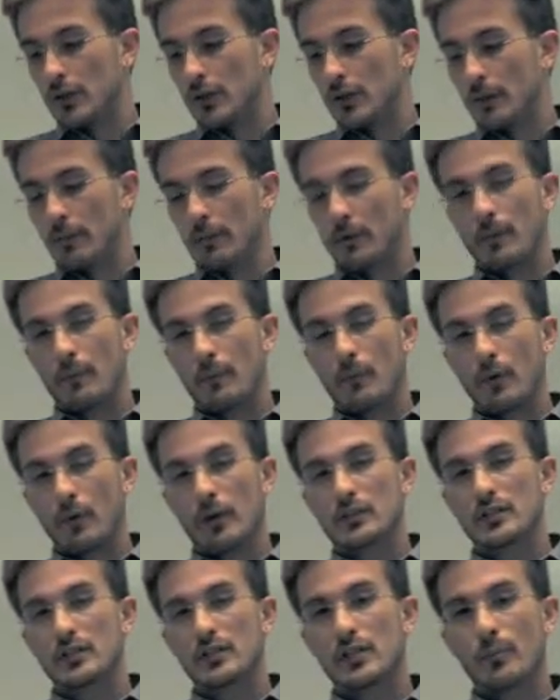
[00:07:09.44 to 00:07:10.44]
it
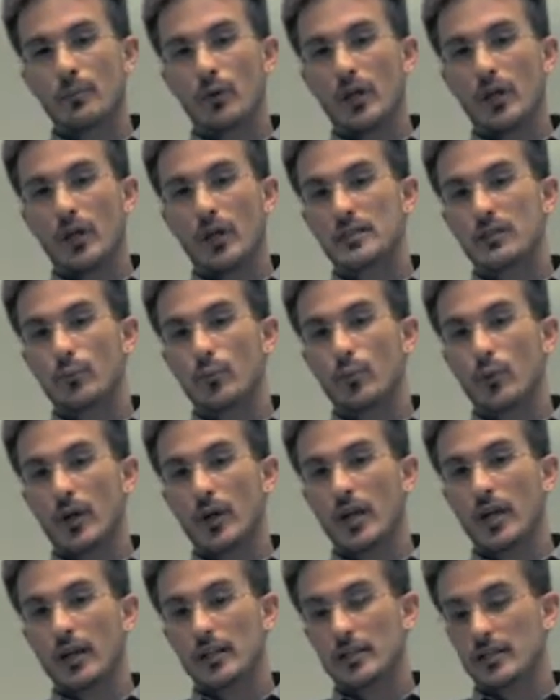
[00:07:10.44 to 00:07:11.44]
stimulates the
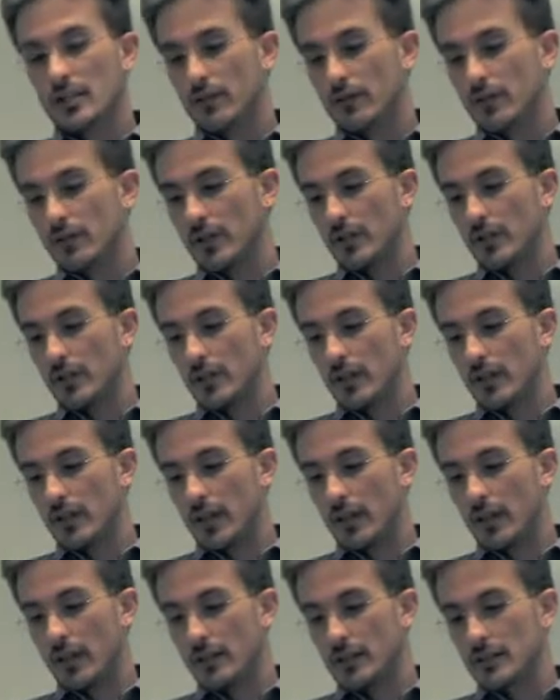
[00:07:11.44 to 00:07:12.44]
brain activity,
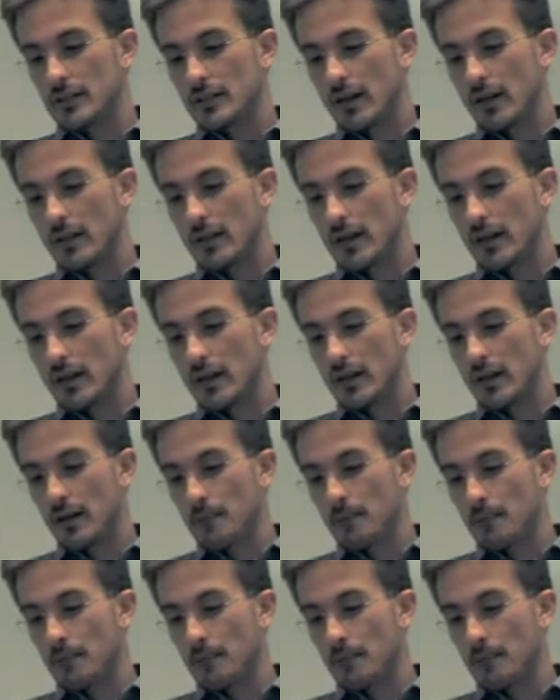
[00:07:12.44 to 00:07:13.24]
and they say that